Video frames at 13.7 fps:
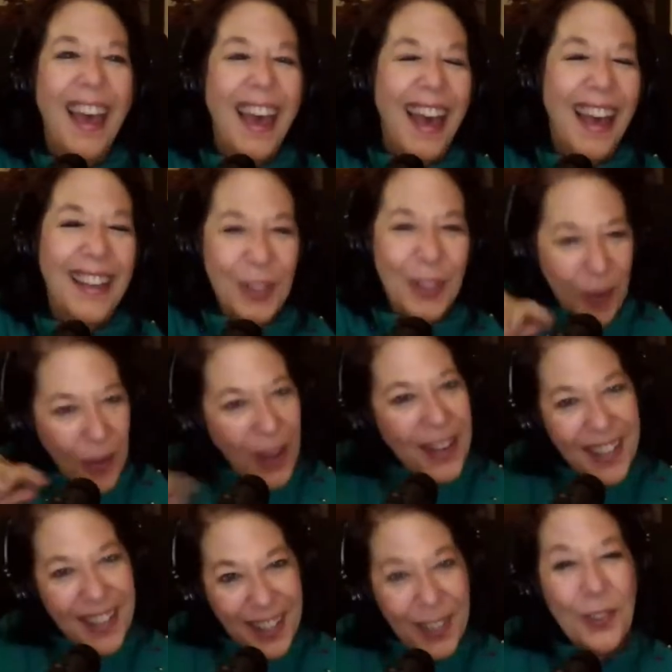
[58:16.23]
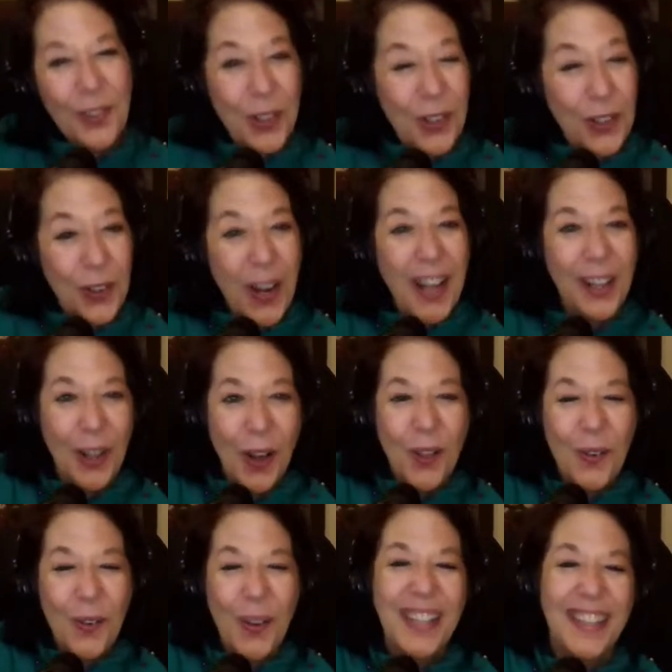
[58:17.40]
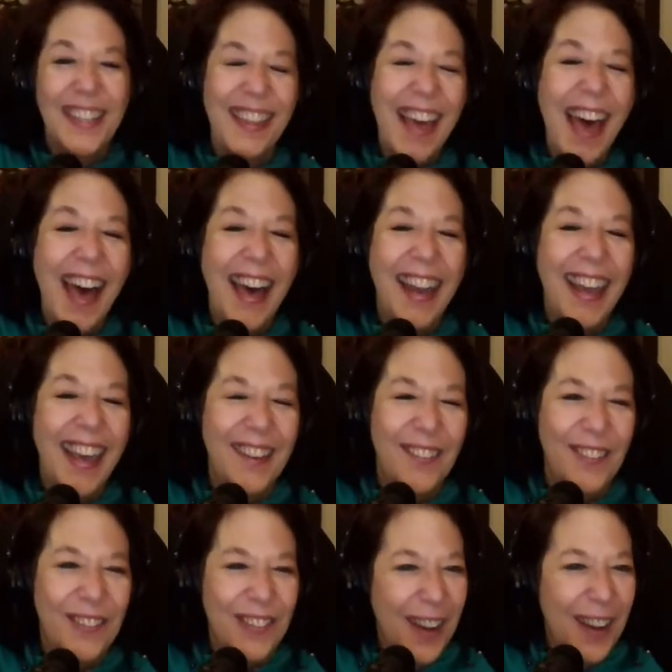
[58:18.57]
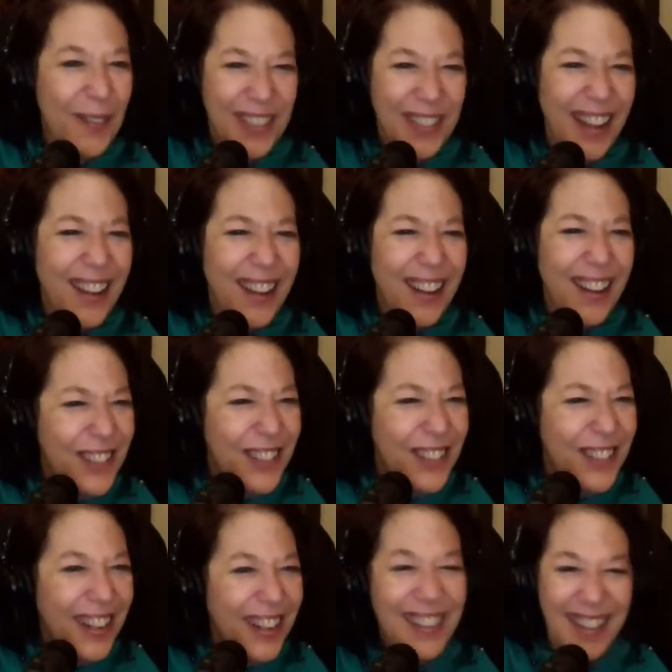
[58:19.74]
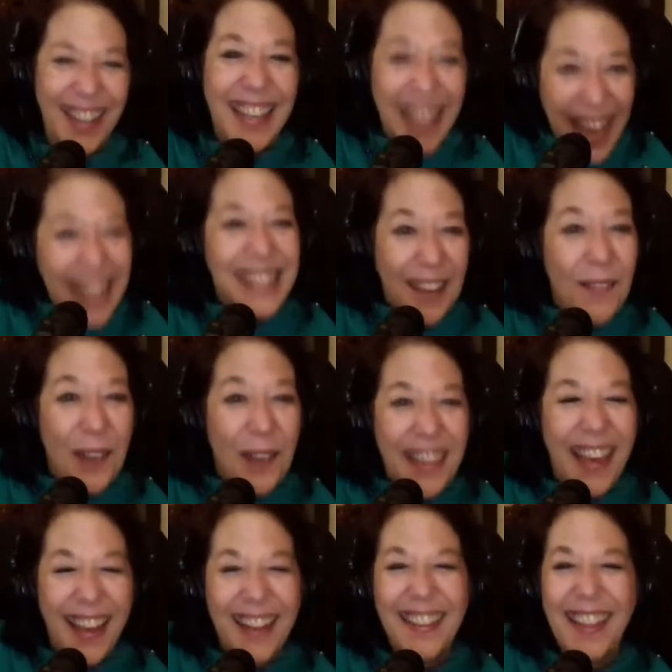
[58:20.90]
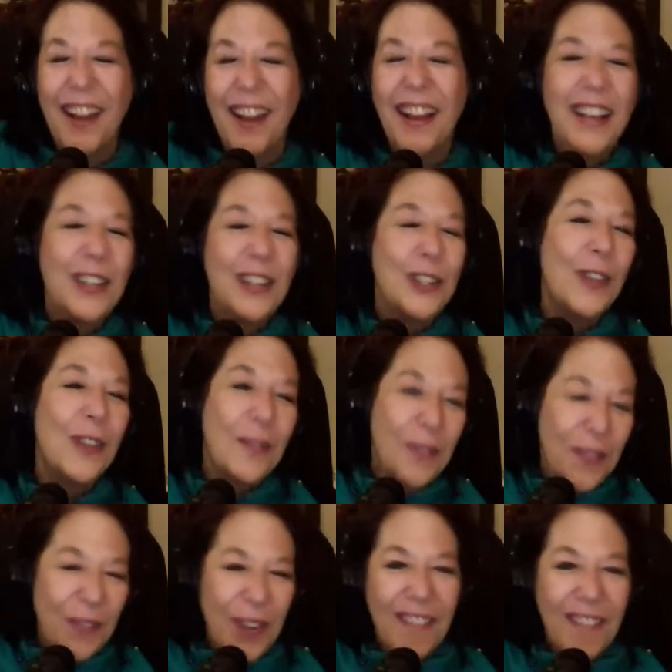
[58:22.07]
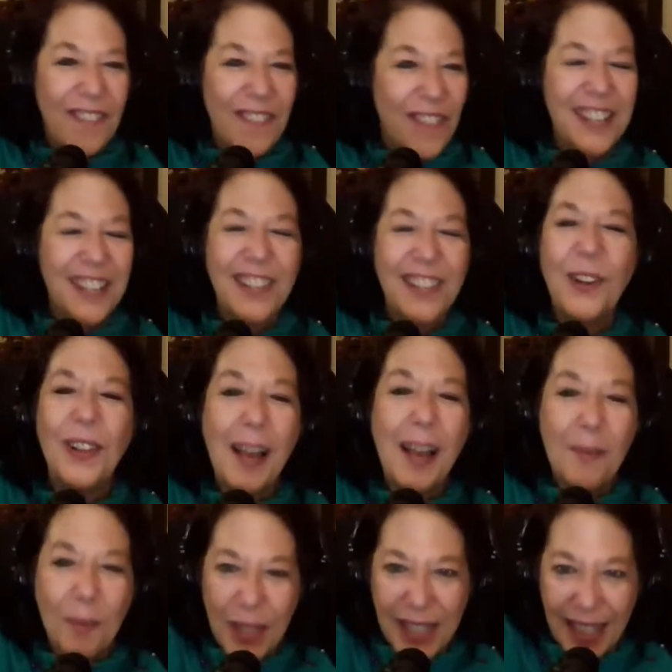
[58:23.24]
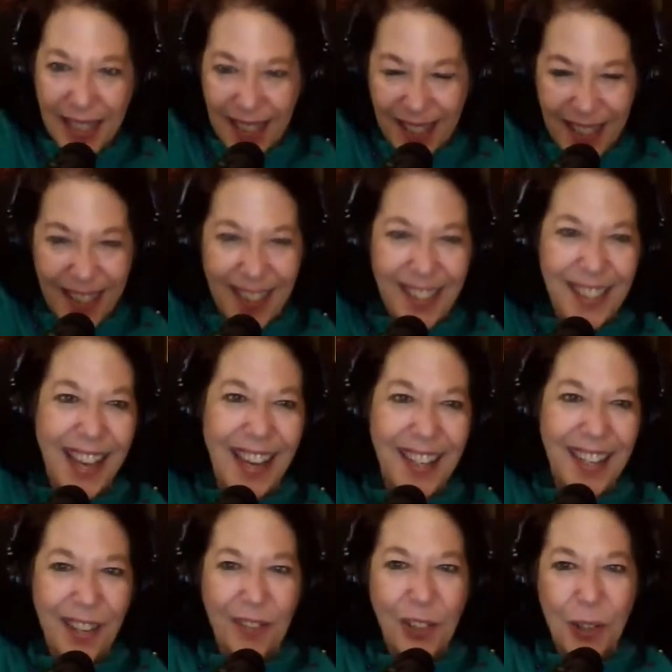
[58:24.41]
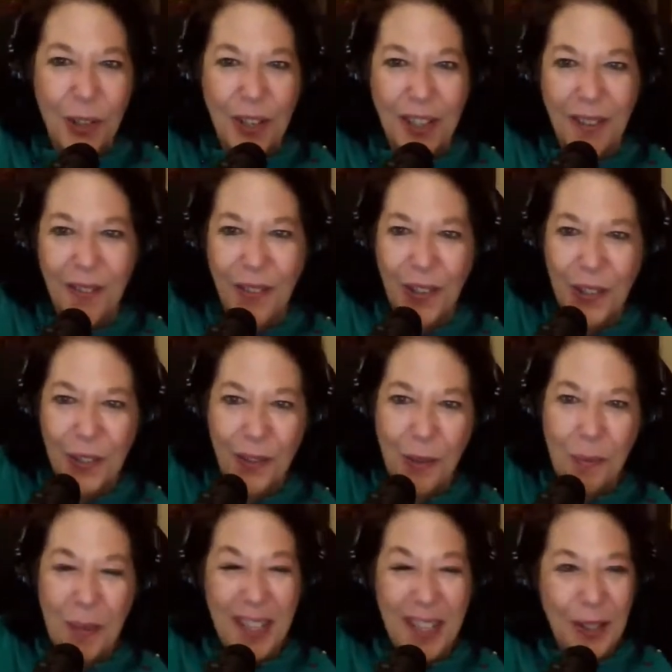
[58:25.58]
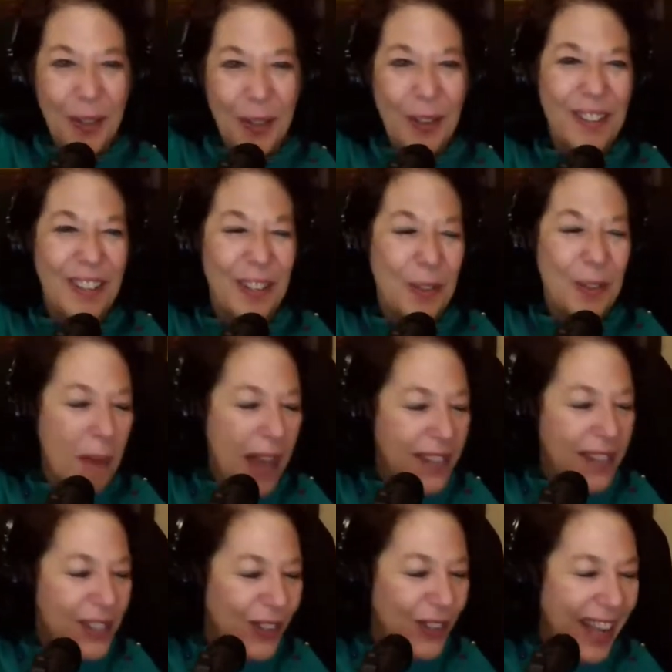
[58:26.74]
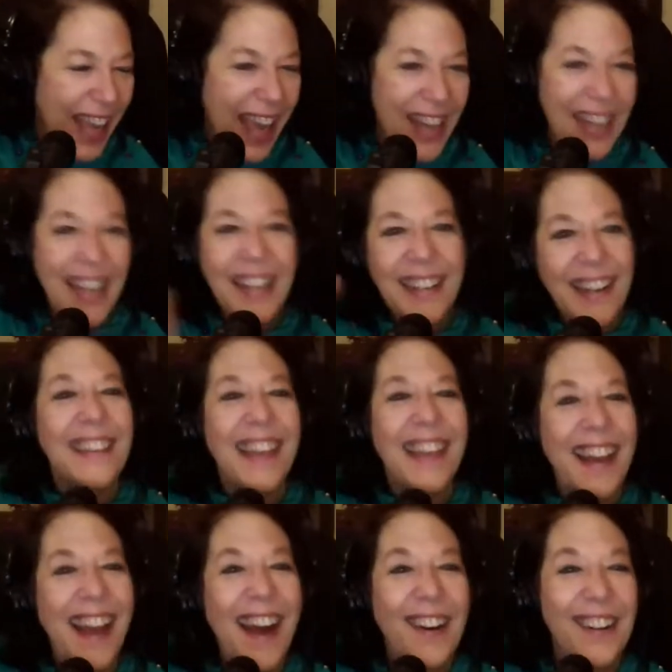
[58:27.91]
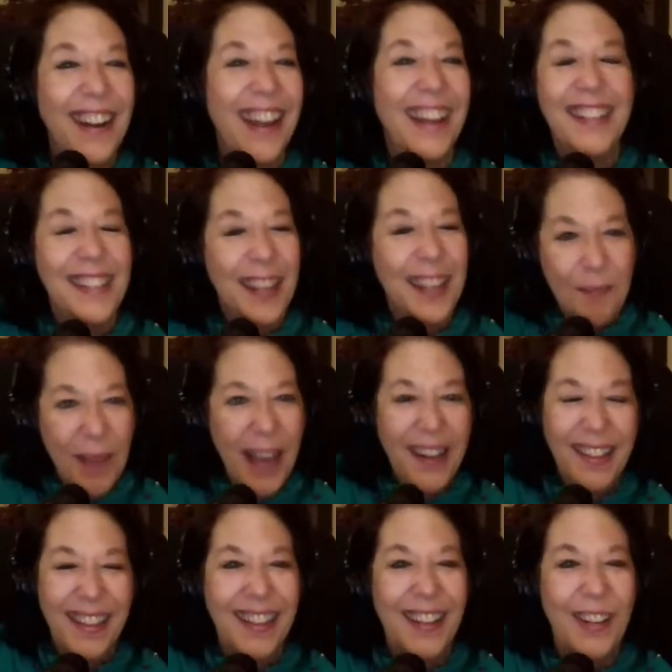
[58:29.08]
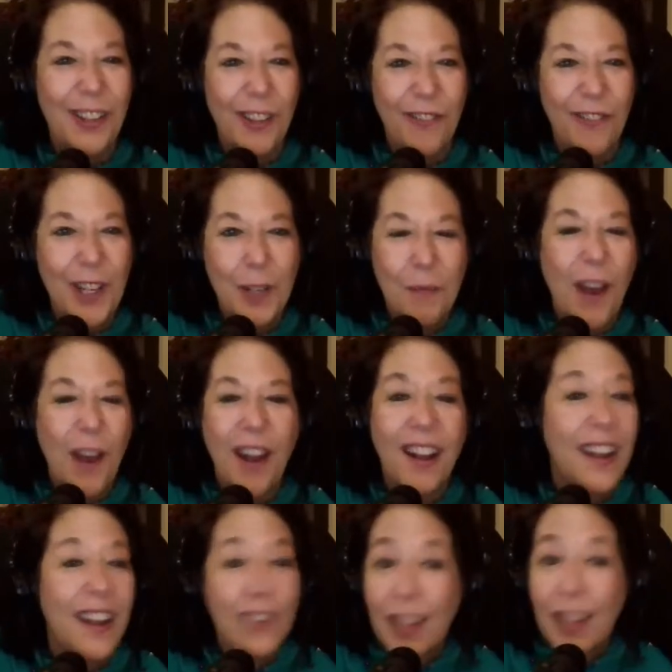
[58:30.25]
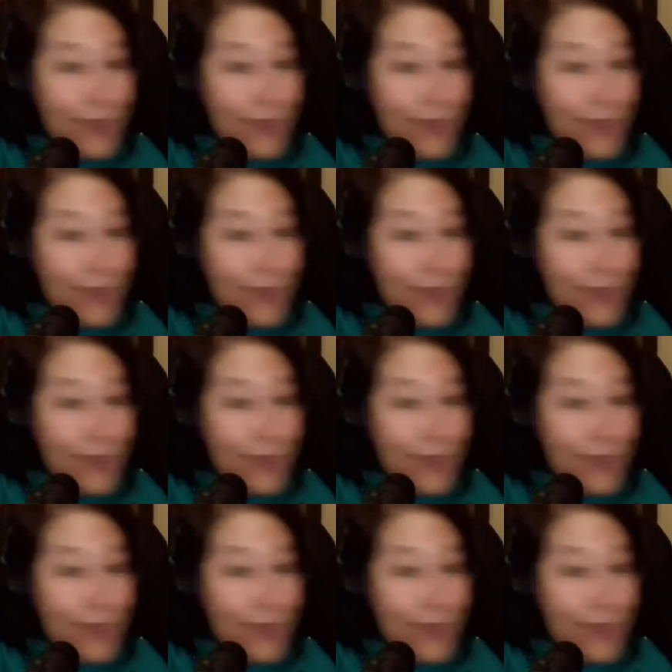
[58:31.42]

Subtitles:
And so I wanted to trail all the way to that, and Rob was like, "Are you sure?" I was like, "Yes, I want that in there." So then when we finished the whole album, we sent it to this guy, Jeff George, in Roseville, Minnesota, to do the mastering, and he cut that out, and he sent back the finished product. And I was like,